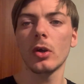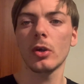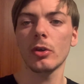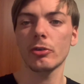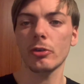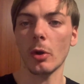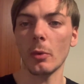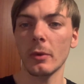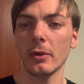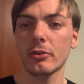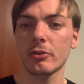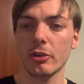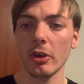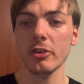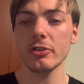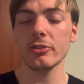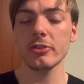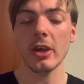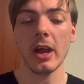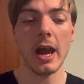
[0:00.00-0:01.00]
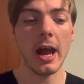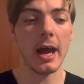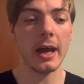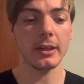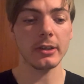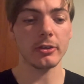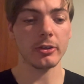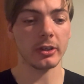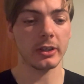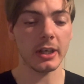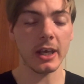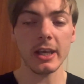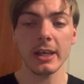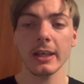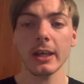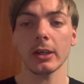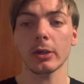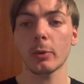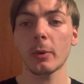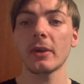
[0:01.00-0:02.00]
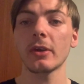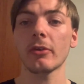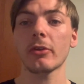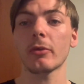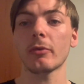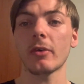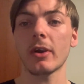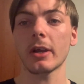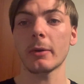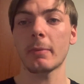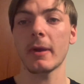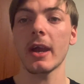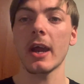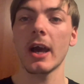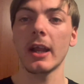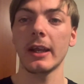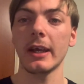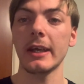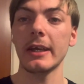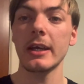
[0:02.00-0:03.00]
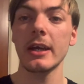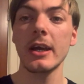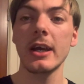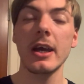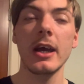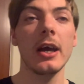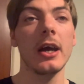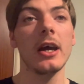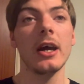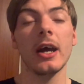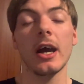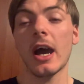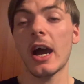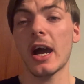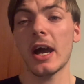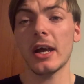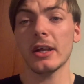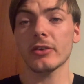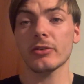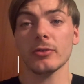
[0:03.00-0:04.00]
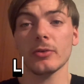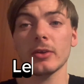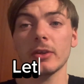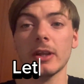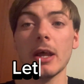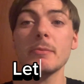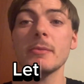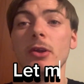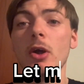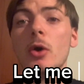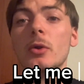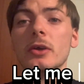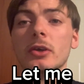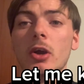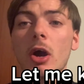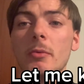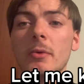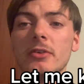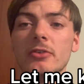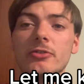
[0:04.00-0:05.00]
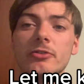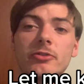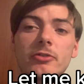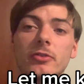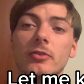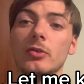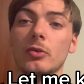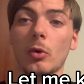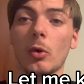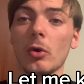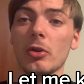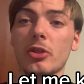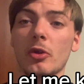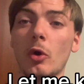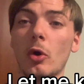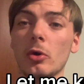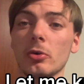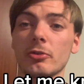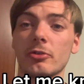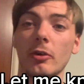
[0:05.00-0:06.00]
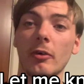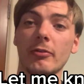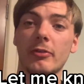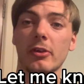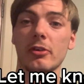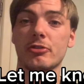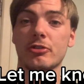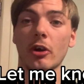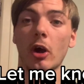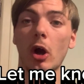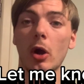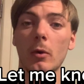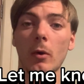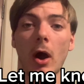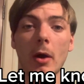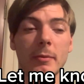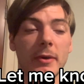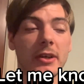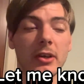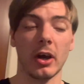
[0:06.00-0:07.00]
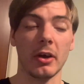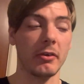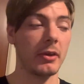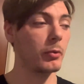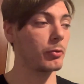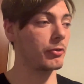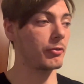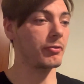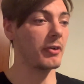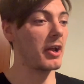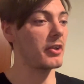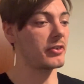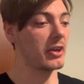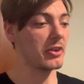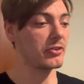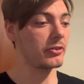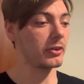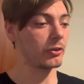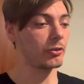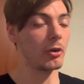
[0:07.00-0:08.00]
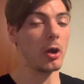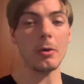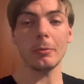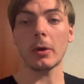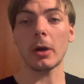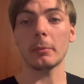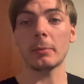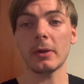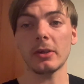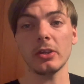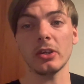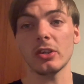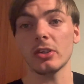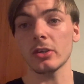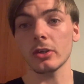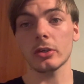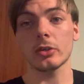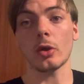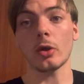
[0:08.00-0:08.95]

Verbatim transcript: So we just had King and Queen of the Ring PLE. And let me know in the comments your thoughts of this show. I mean, I, it was a fantastic show in my opinion.